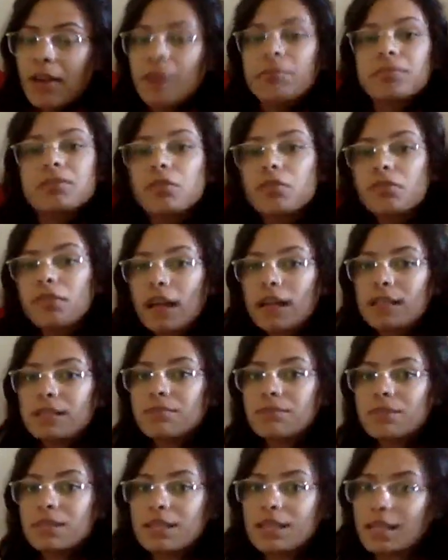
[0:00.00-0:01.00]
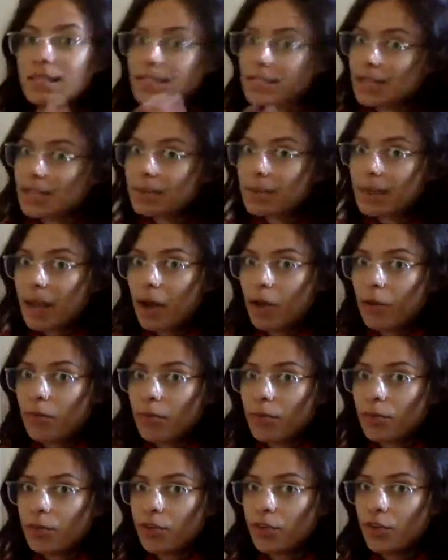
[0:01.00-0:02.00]
So if that's something that's going to be helpful
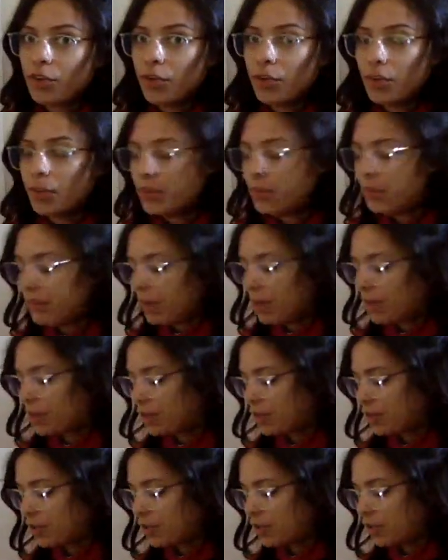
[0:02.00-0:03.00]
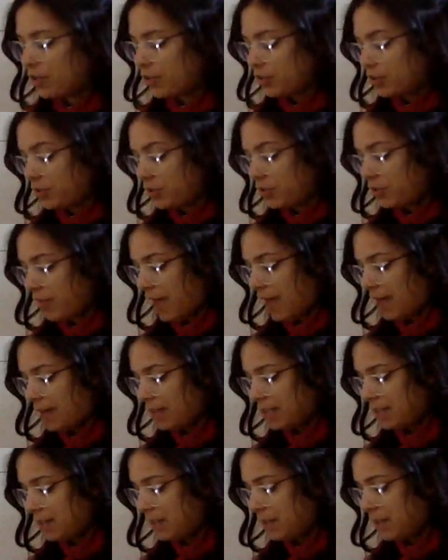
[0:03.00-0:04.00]
to you, make sure you do that.
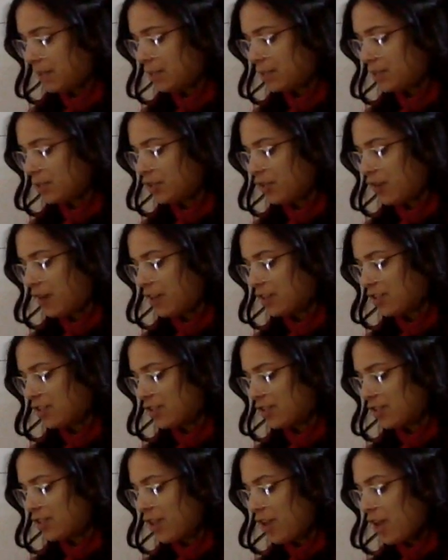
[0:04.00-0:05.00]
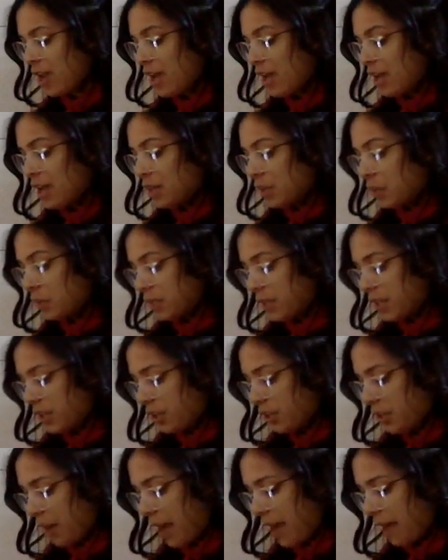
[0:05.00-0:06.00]
Just because the directions don't tell you
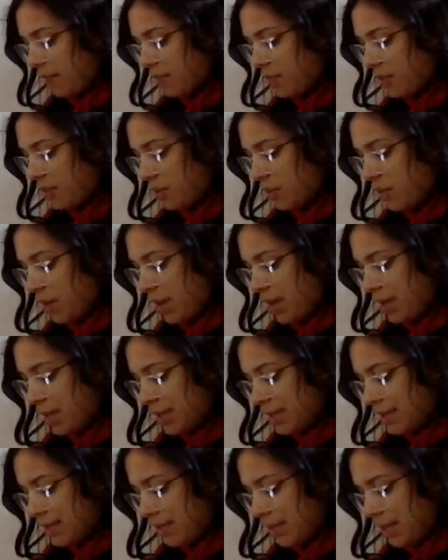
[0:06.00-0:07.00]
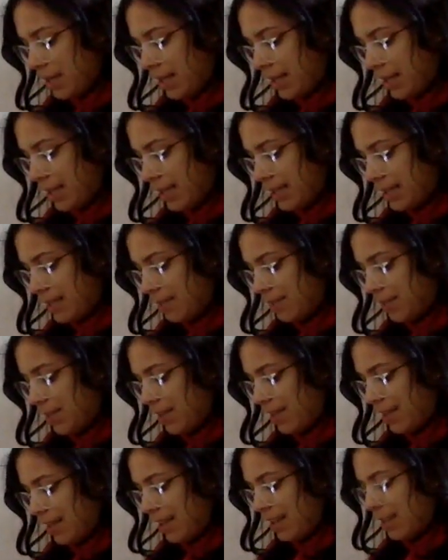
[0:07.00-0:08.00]
have to doesn't mean that that's something
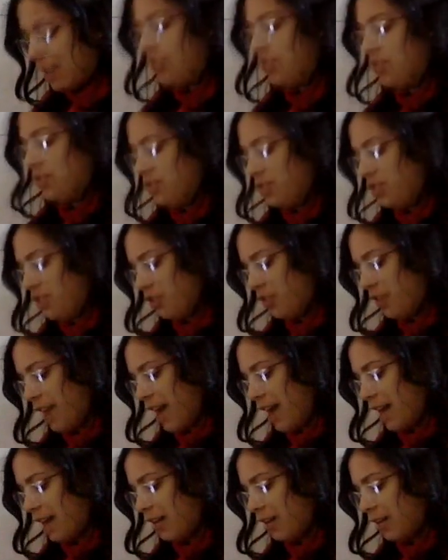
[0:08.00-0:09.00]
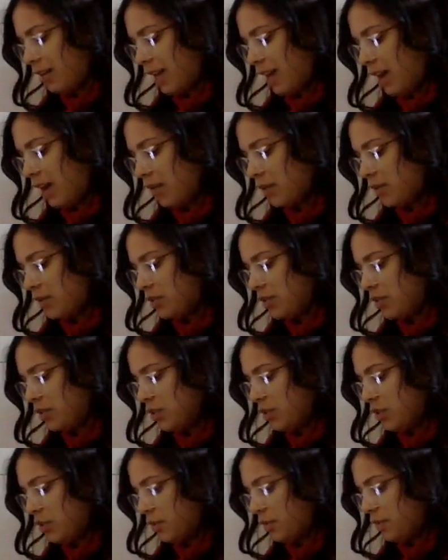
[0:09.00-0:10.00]
that you're not allowed to
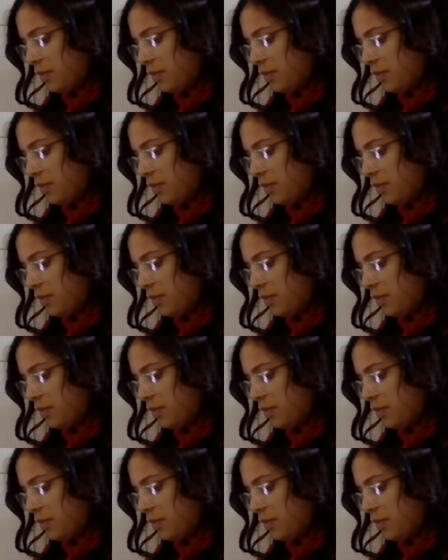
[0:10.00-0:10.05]
do.